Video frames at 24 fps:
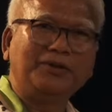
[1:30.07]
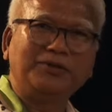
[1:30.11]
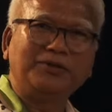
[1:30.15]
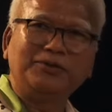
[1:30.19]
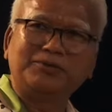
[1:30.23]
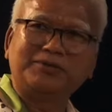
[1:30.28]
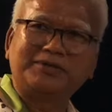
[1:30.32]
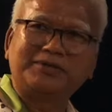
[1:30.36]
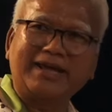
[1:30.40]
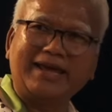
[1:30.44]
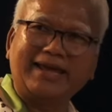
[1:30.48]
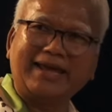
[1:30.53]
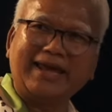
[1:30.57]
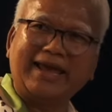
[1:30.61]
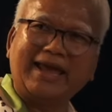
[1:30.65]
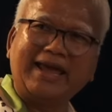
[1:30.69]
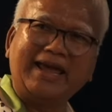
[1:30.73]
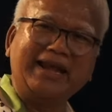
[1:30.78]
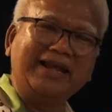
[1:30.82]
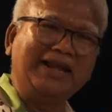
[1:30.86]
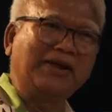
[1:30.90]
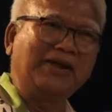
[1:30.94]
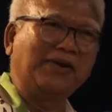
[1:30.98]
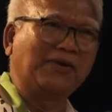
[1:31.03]
You take
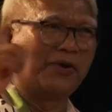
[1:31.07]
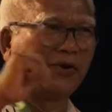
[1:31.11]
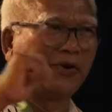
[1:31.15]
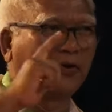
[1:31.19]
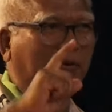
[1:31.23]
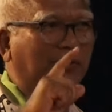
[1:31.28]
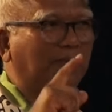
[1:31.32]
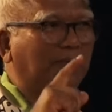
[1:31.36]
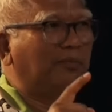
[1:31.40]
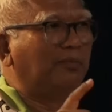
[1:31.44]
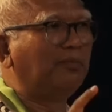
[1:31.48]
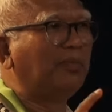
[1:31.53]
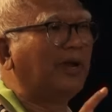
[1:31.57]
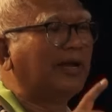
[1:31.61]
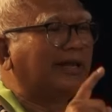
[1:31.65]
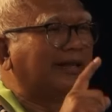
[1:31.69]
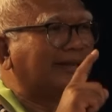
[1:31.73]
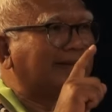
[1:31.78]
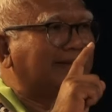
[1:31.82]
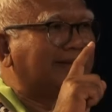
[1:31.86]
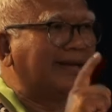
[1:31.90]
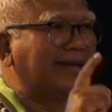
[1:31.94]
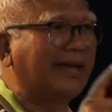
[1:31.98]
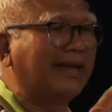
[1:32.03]
any road,
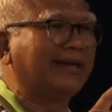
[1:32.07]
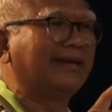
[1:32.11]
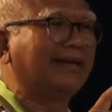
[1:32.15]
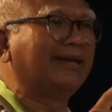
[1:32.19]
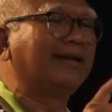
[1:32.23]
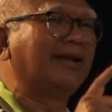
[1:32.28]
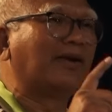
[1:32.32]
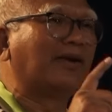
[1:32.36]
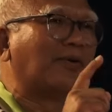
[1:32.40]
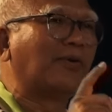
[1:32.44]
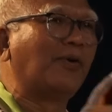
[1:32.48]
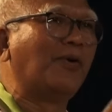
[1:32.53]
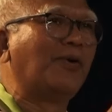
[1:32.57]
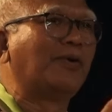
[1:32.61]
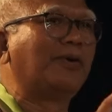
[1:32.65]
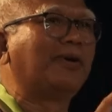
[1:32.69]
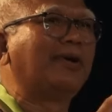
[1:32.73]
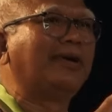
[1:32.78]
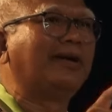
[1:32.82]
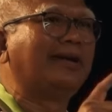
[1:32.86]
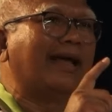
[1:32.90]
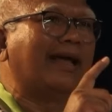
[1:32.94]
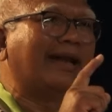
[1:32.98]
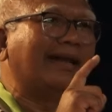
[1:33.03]
but take the
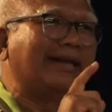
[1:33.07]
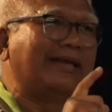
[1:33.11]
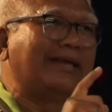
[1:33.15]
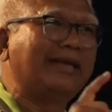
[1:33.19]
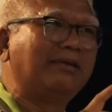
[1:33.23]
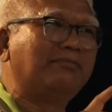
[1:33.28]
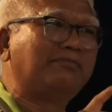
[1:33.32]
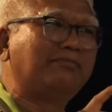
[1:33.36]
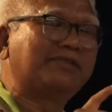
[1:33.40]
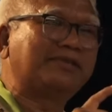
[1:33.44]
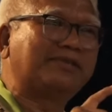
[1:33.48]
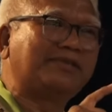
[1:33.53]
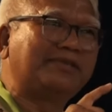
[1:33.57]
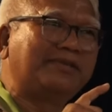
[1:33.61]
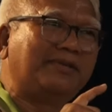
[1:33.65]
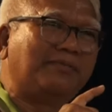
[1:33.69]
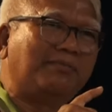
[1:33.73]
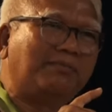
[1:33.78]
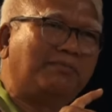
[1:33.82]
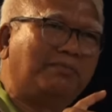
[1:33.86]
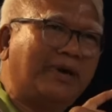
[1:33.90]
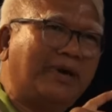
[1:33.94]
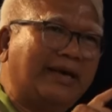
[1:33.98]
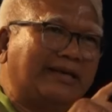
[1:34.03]
road that gives
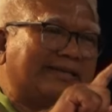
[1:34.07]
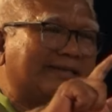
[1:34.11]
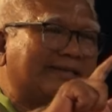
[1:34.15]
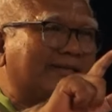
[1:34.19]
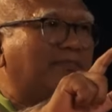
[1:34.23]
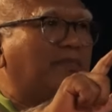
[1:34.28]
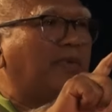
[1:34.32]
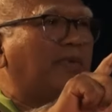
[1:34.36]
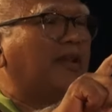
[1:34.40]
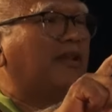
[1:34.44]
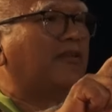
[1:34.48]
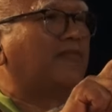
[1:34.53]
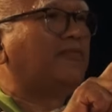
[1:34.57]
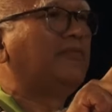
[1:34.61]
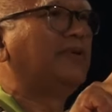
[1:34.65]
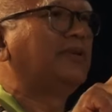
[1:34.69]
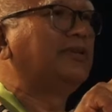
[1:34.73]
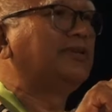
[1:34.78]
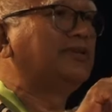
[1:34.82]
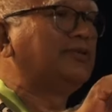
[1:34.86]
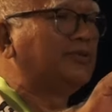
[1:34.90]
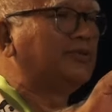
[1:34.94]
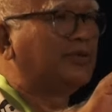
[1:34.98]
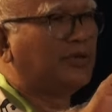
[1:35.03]
the best
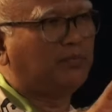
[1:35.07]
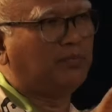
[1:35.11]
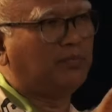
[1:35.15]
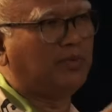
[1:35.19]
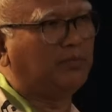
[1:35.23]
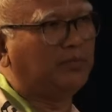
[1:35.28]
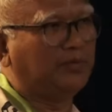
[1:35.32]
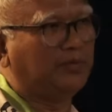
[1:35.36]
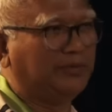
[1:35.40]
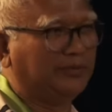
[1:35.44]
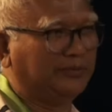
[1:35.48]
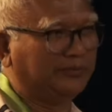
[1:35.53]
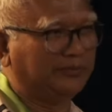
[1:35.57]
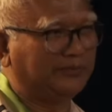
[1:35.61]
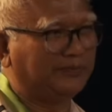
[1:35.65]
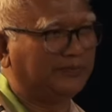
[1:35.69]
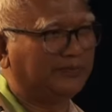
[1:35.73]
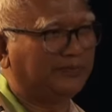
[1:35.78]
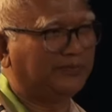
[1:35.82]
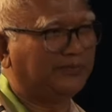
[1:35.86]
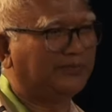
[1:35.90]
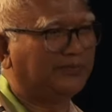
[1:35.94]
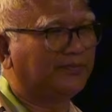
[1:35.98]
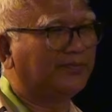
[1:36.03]
benefit to the people.
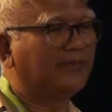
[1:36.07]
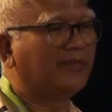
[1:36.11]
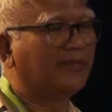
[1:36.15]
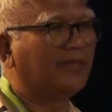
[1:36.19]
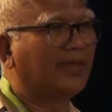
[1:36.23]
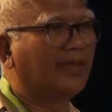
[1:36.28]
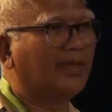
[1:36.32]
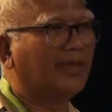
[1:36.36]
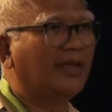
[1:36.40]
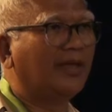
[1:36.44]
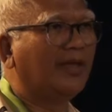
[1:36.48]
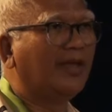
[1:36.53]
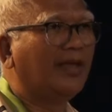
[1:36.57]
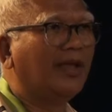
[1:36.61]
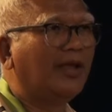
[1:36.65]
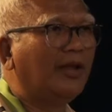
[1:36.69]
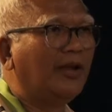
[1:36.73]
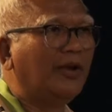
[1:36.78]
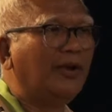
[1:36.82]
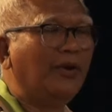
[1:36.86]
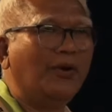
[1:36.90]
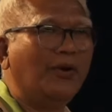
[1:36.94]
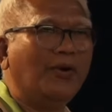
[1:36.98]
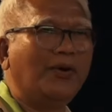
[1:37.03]

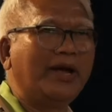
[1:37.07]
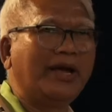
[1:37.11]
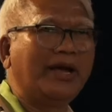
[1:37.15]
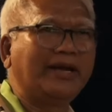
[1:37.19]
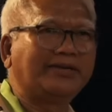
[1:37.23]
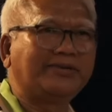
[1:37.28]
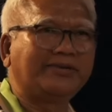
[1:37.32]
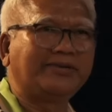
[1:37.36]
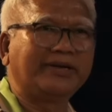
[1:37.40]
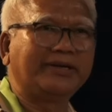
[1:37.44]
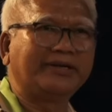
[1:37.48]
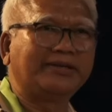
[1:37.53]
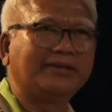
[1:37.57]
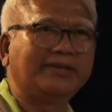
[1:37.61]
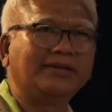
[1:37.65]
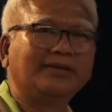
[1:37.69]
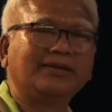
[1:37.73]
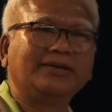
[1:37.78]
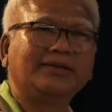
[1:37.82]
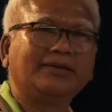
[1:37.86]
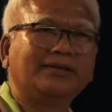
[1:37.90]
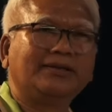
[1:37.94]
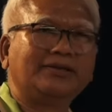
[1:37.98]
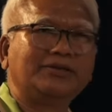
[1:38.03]
No hatred
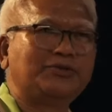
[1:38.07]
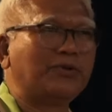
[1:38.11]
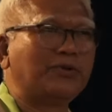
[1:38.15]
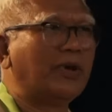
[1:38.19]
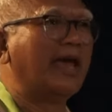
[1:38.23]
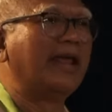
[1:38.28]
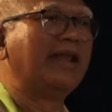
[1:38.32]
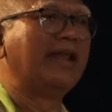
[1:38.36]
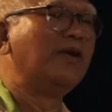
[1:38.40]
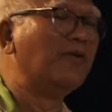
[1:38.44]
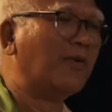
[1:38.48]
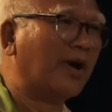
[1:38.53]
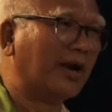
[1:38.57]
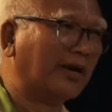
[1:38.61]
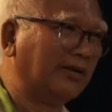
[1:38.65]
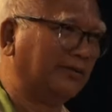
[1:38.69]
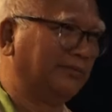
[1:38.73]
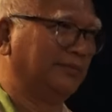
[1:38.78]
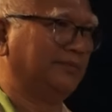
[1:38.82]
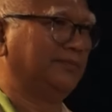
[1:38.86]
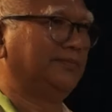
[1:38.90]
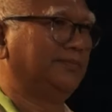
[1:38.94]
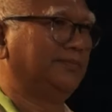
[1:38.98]
to anyone.